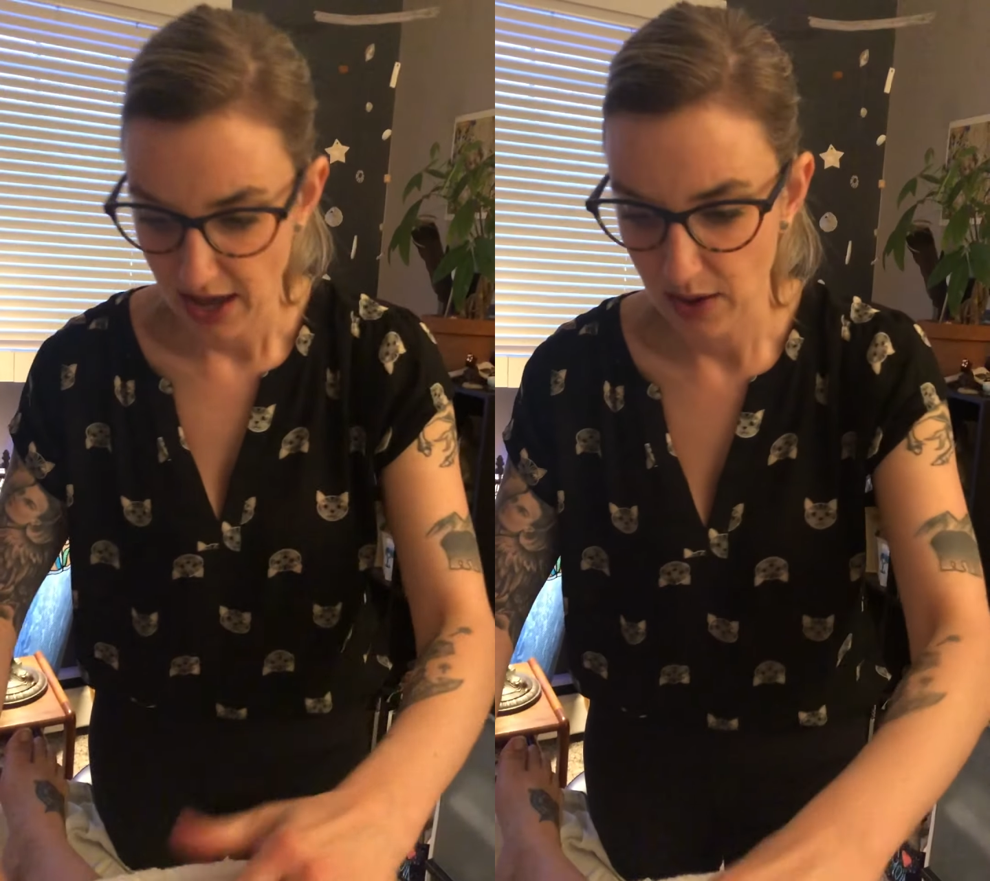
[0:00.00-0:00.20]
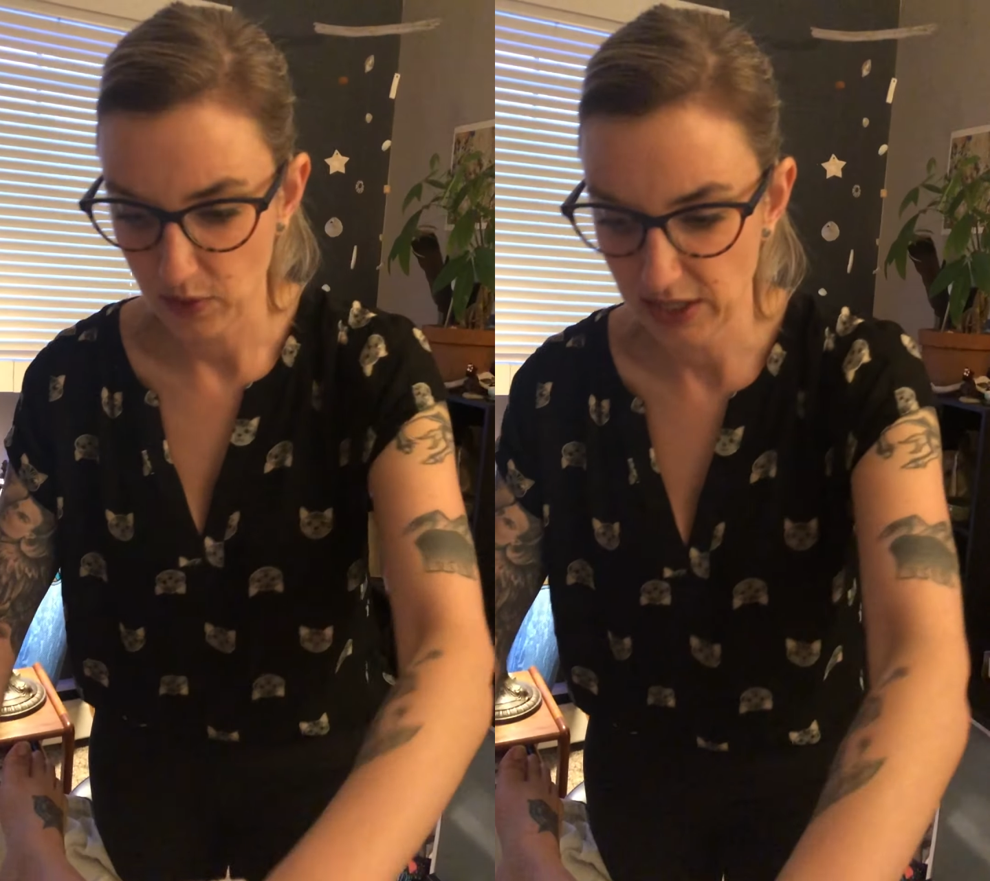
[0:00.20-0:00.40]

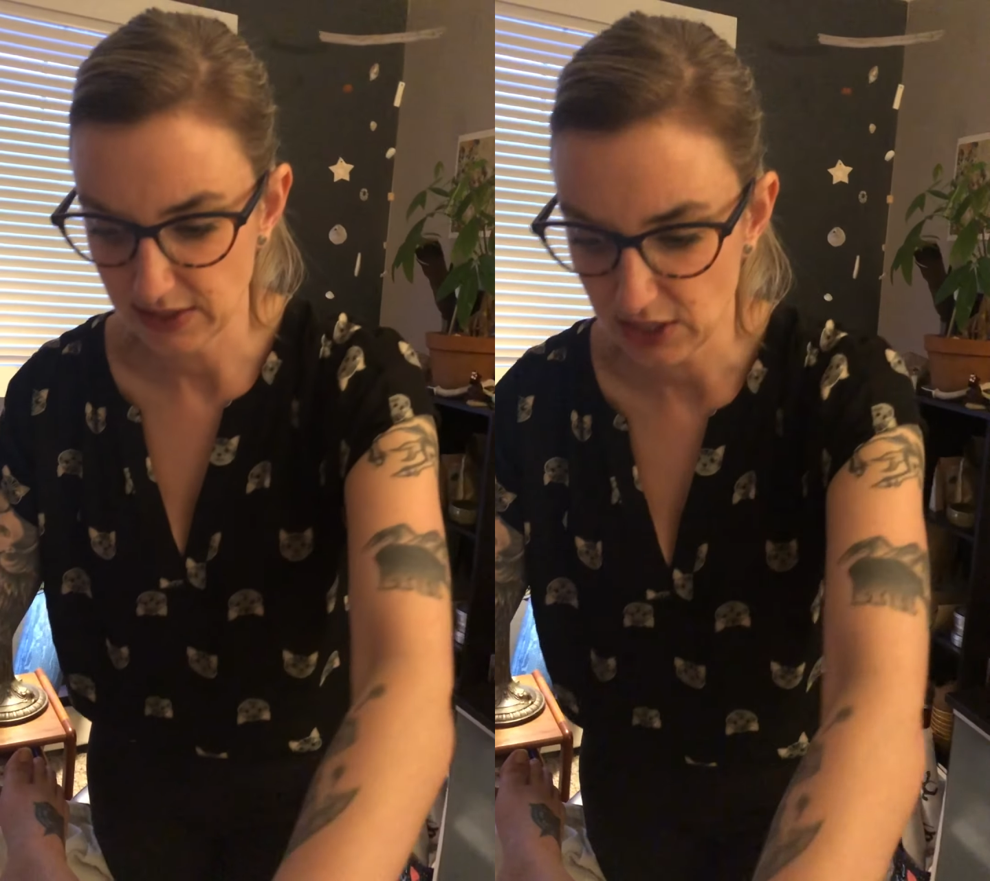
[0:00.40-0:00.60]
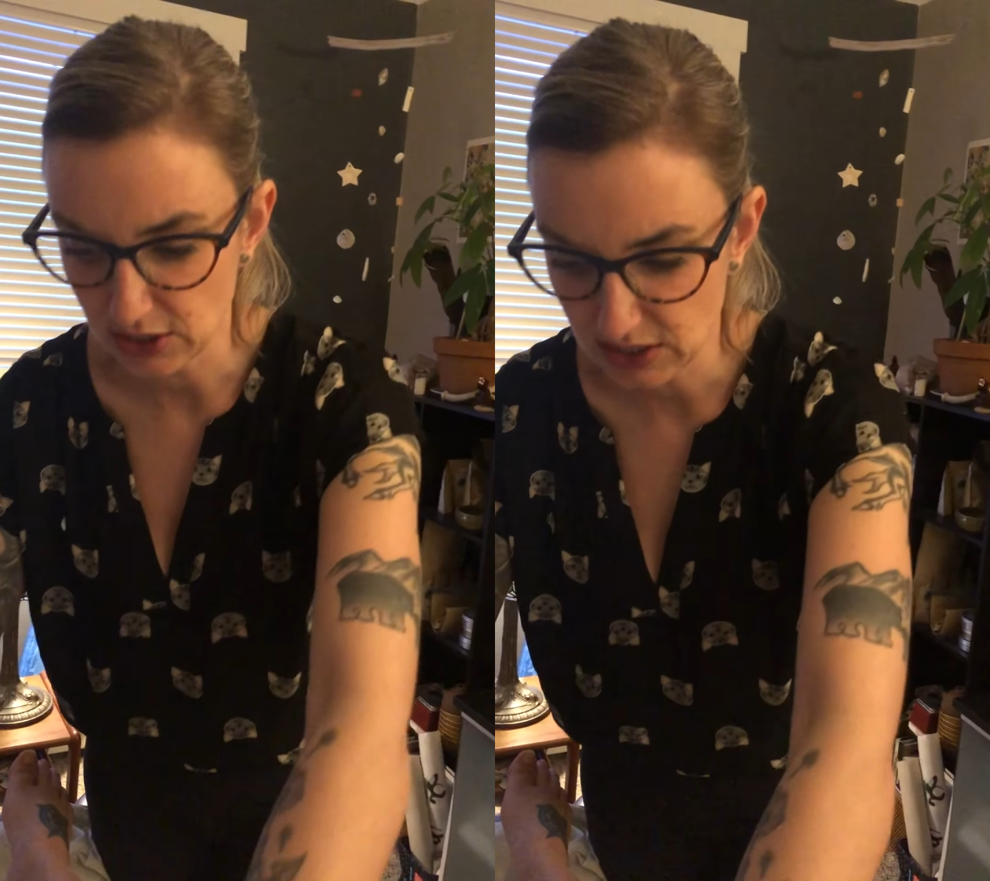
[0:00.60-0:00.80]
And when it
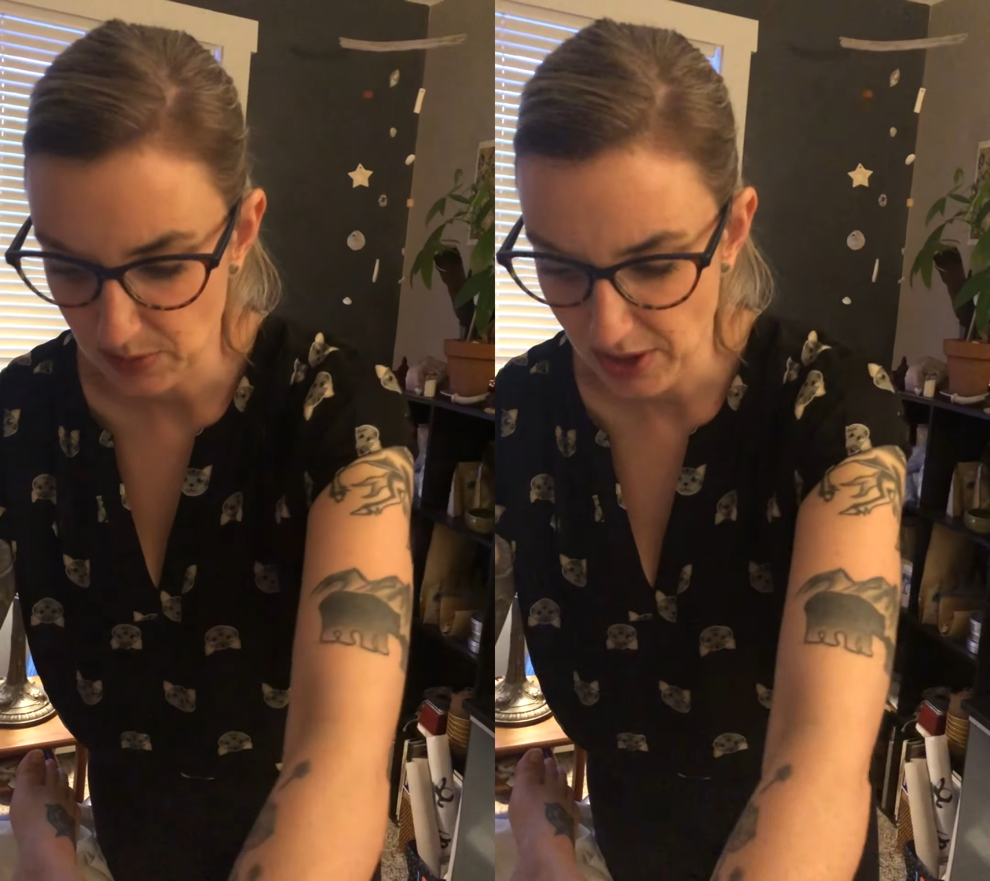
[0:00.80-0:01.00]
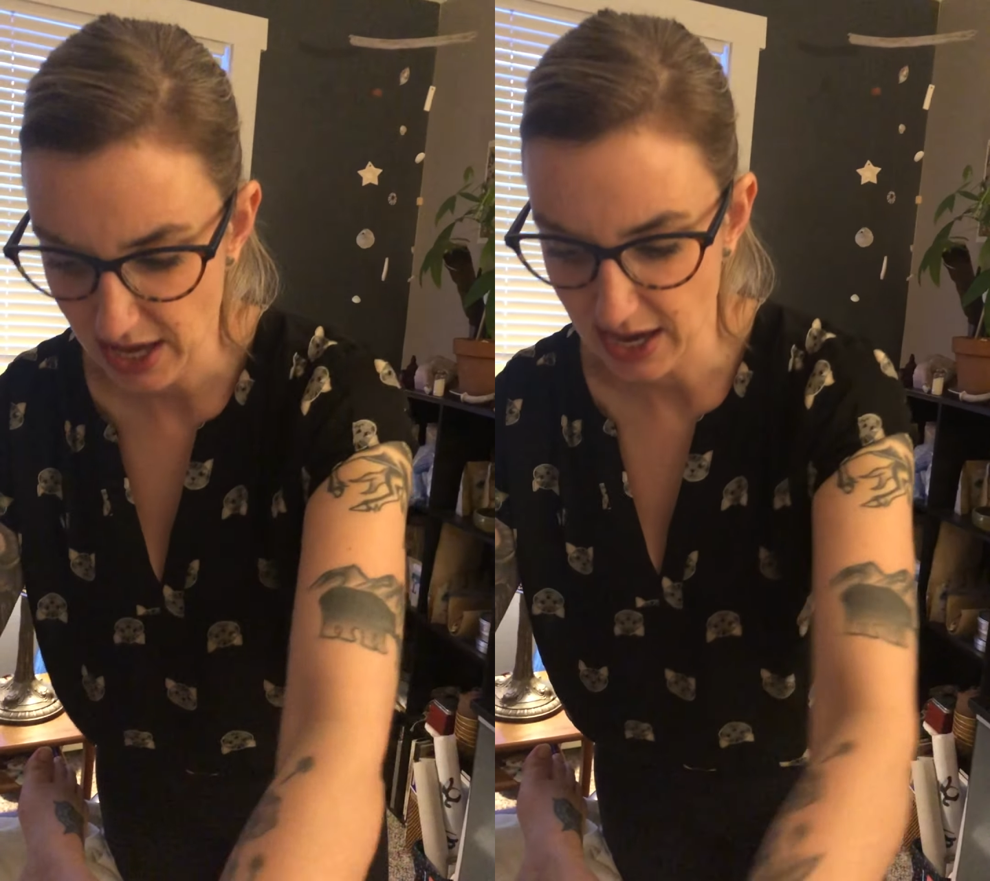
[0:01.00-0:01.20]
starts to
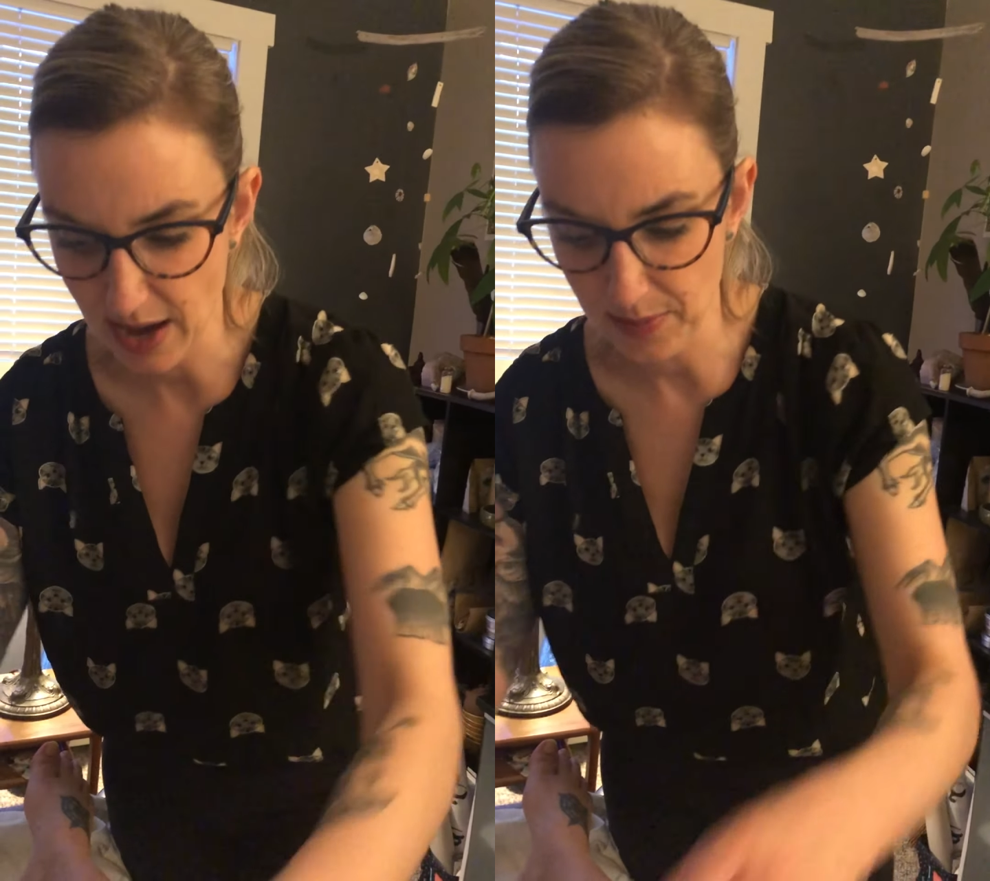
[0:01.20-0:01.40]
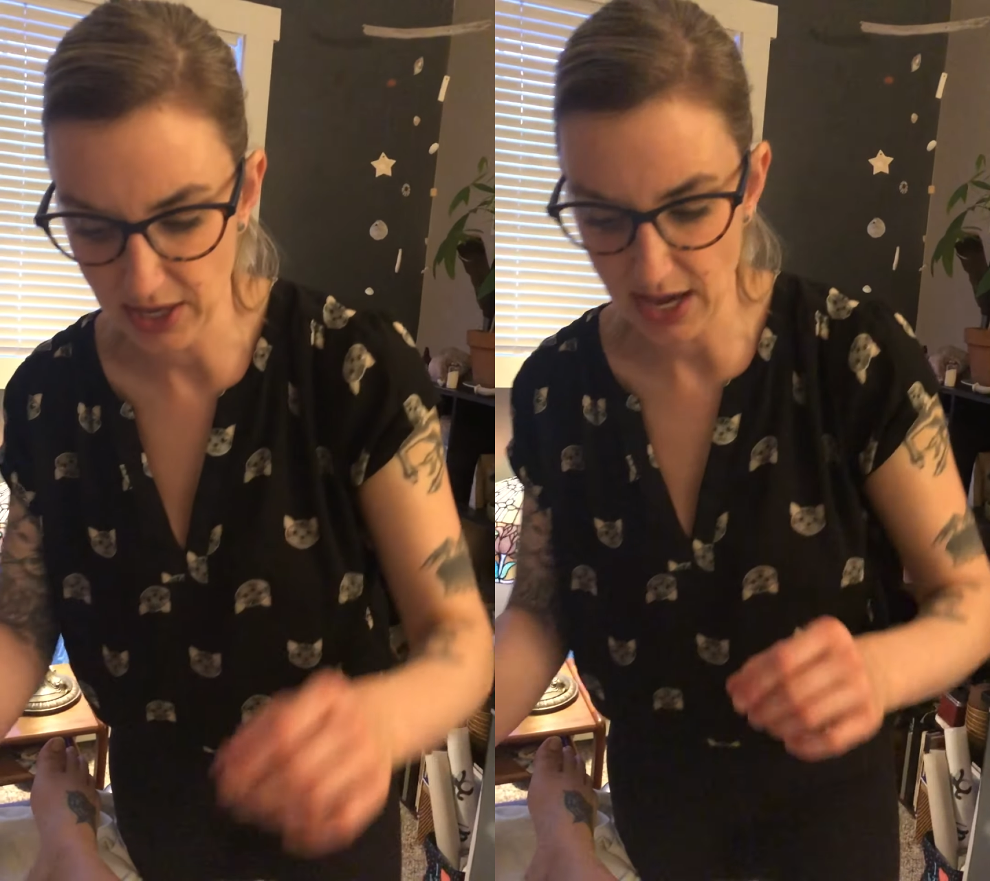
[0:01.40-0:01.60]
pink
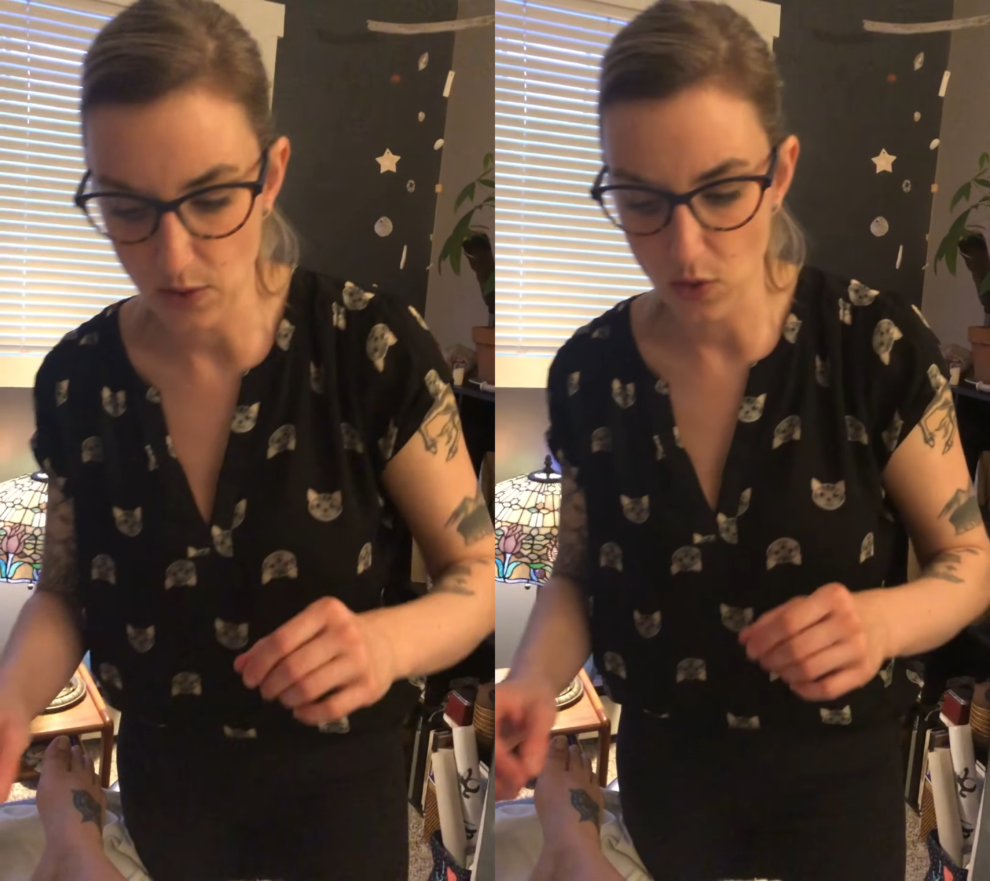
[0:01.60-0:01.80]
up and get